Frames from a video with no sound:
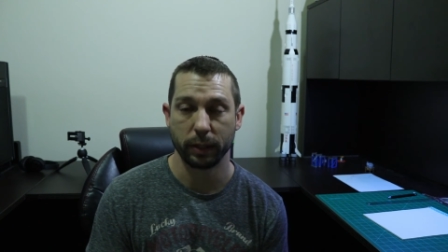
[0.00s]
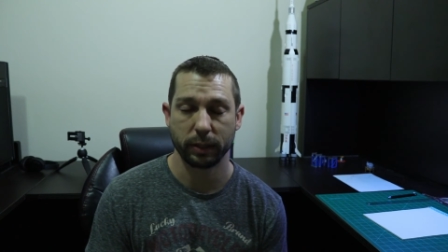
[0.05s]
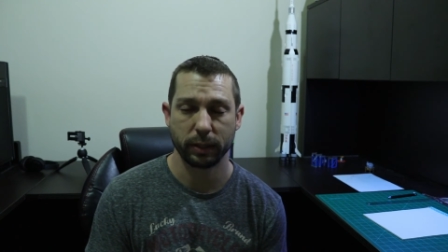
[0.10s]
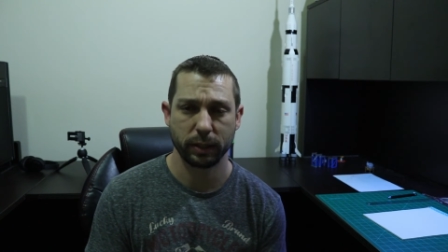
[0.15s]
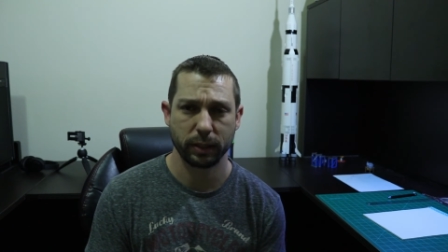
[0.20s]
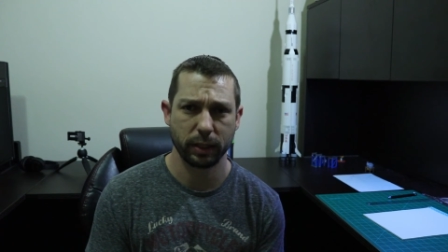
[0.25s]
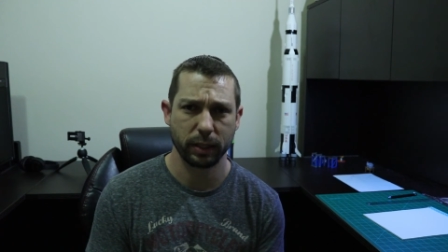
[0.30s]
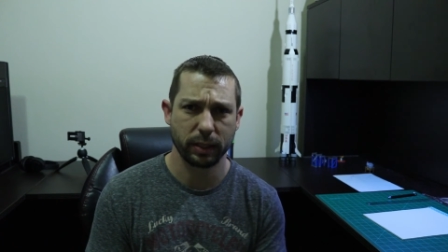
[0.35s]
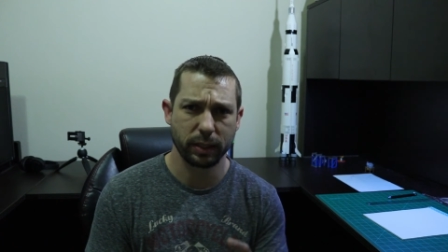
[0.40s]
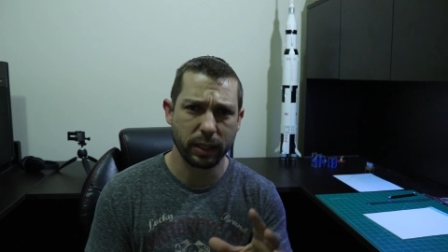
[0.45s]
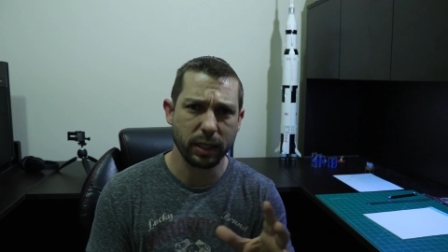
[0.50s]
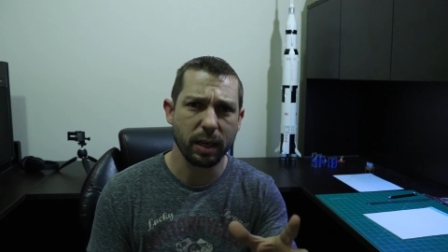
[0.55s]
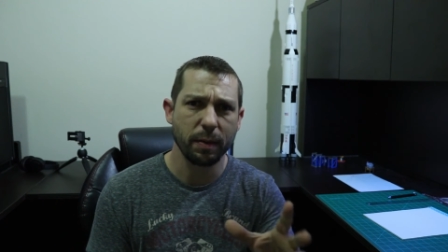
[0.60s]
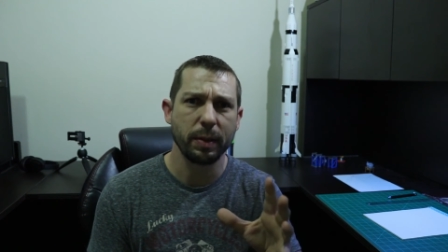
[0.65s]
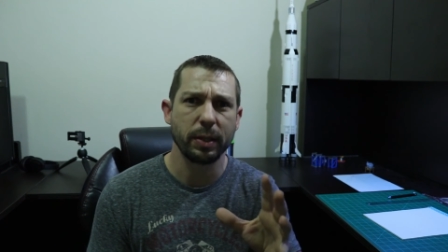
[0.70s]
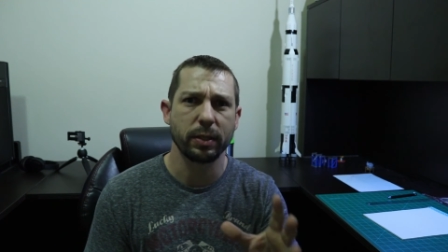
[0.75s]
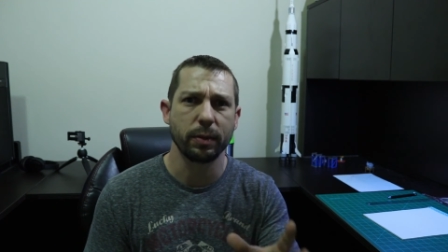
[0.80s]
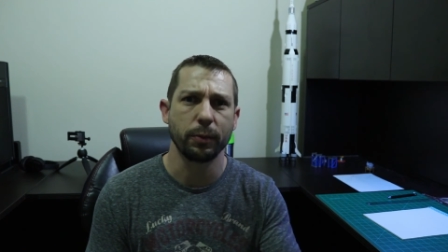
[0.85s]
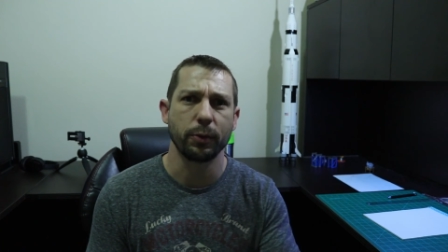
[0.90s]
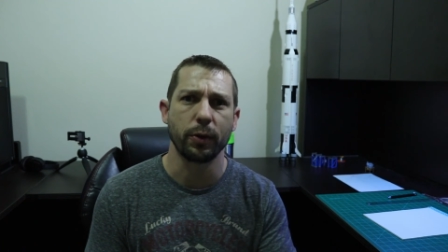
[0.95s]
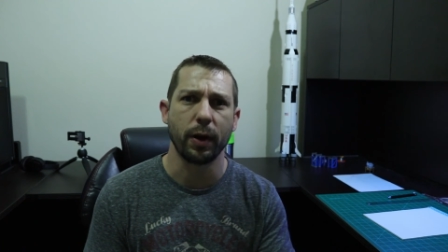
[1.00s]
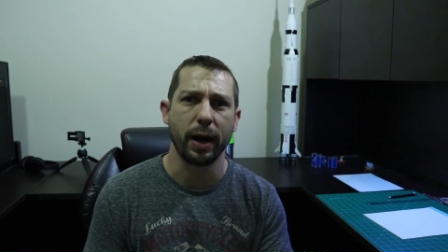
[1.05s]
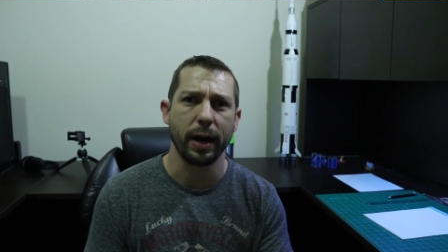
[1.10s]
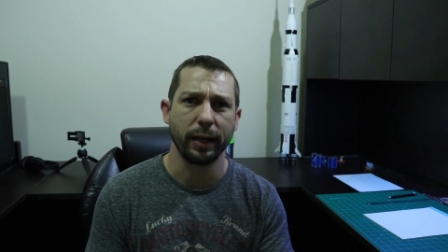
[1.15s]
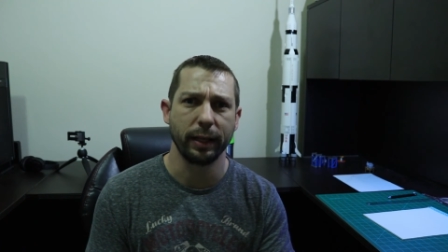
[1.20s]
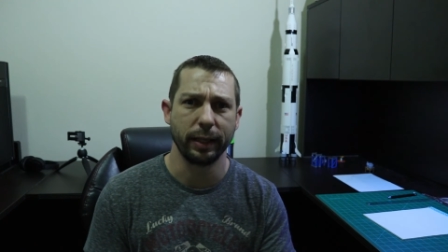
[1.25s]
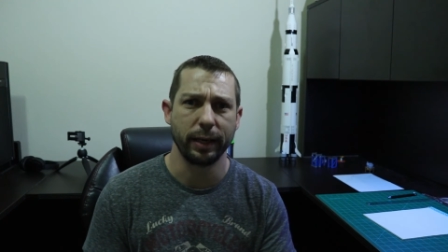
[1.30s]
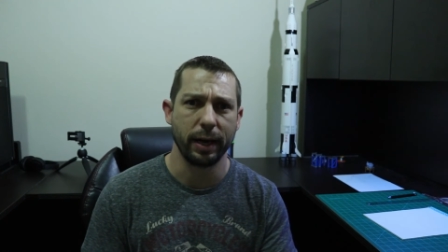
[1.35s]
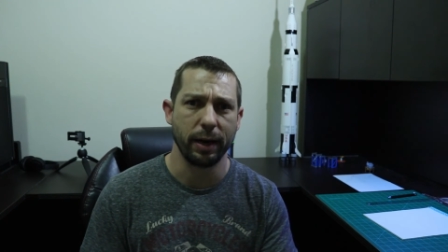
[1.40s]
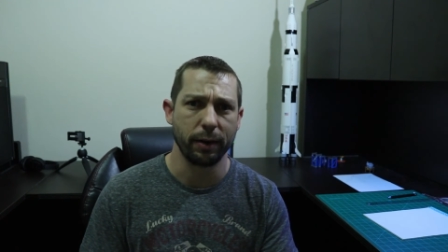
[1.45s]
It's, it's going to be some
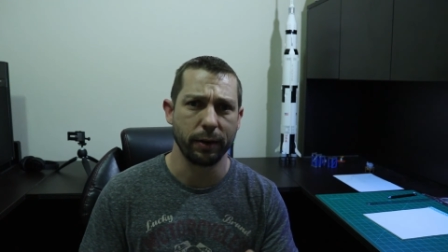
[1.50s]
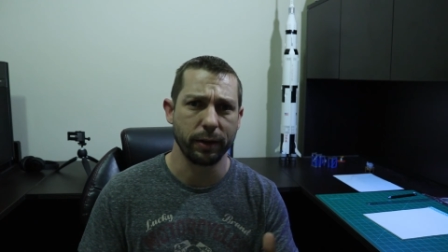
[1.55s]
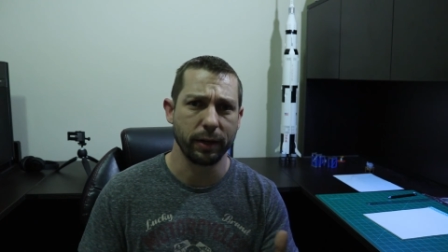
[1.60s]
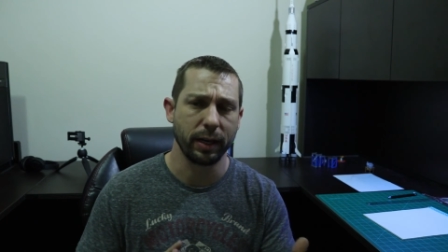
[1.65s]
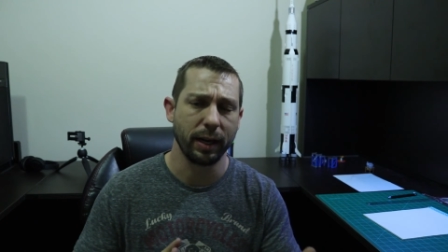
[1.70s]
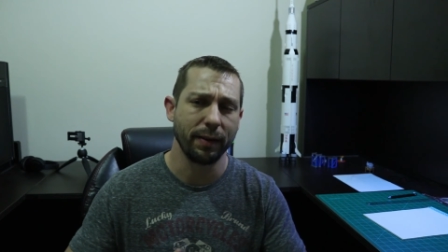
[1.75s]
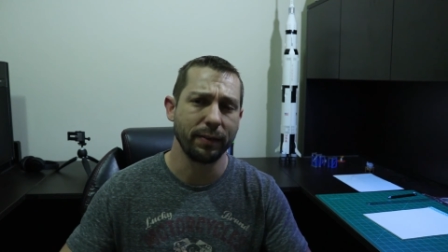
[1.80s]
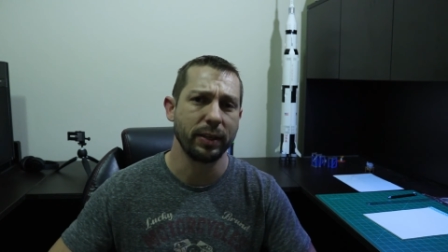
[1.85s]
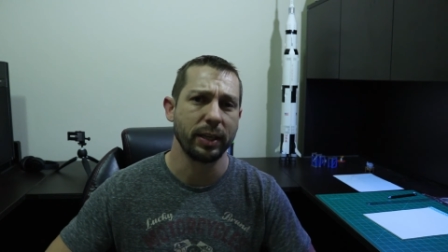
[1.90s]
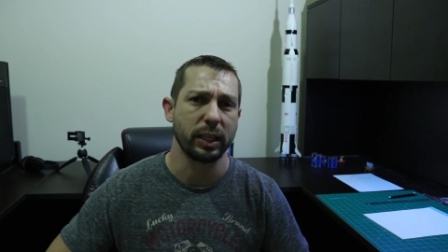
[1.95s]
trial and error. You're going to have